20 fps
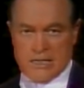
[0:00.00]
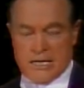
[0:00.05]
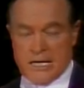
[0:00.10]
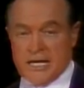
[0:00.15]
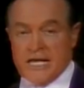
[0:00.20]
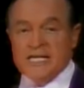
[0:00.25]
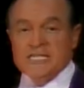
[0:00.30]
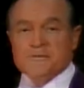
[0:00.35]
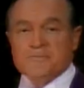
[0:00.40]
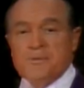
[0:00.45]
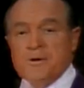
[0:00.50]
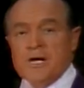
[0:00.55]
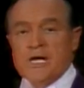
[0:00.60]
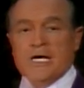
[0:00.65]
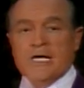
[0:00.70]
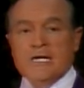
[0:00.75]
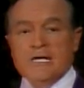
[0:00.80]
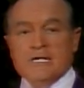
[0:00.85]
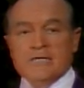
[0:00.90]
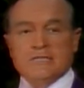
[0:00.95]
In East
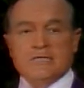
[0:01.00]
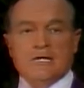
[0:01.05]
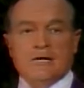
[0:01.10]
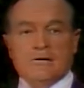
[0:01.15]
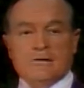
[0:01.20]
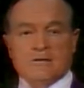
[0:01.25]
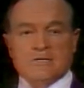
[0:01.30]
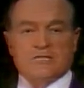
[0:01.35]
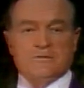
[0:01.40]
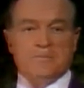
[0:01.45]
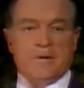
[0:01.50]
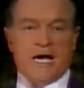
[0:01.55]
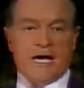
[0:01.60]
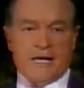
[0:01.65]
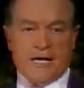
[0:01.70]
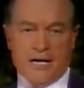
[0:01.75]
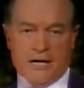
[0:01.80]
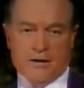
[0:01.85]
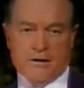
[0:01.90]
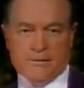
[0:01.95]
Berlin, he's known as
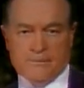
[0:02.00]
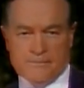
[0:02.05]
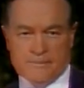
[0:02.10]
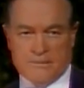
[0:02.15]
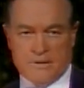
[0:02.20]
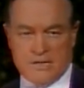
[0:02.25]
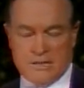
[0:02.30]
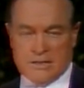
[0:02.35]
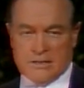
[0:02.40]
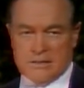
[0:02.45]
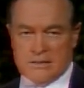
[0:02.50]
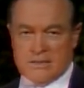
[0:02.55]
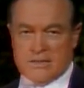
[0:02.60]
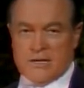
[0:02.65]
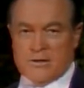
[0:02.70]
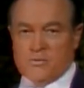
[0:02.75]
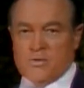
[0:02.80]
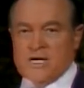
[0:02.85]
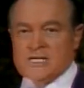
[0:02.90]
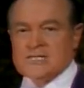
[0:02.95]
Matt Helm.
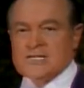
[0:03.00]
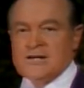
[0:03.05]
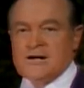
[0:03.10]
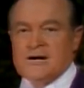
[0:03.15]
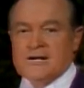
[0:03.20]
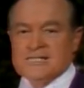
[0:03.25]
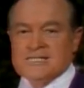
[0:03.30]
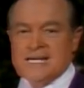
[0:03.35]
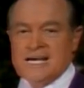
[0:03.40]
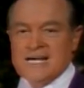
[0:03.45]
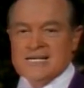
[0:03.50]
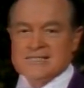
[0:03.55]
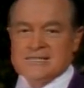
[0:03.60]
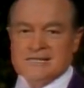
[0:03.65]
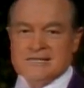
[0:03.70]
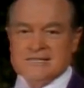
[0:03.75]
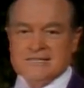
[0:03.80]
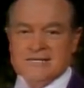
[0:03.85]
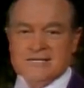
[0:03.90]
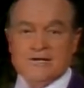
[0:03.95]
In West Los
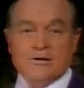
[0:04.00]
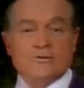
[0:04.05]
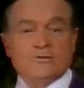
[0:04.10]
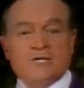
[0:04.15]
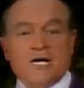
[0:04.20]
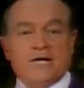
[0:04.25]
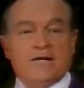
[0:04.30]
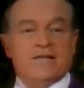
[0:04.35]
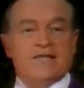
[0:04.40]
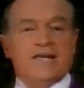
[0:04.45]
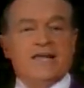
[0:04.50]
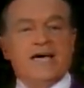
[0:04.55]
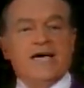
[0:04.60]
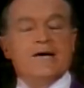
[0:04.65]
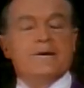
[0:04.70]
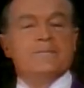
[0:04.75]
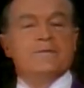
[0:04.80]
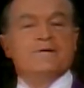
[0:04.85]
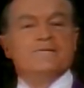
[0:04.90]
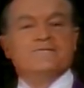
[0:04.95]
Angeles, he goes under the
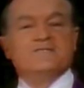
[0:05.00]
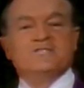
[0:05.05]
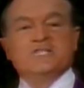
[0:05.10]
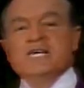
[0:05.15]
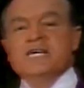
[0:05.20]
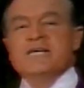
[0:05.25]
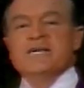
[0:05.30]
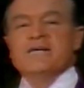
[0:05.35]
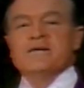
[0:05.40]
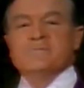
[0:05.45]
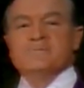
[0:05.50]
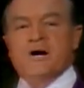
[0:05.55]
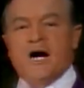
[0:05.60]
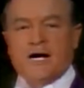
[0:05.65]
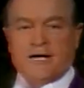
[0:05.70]
name of Dean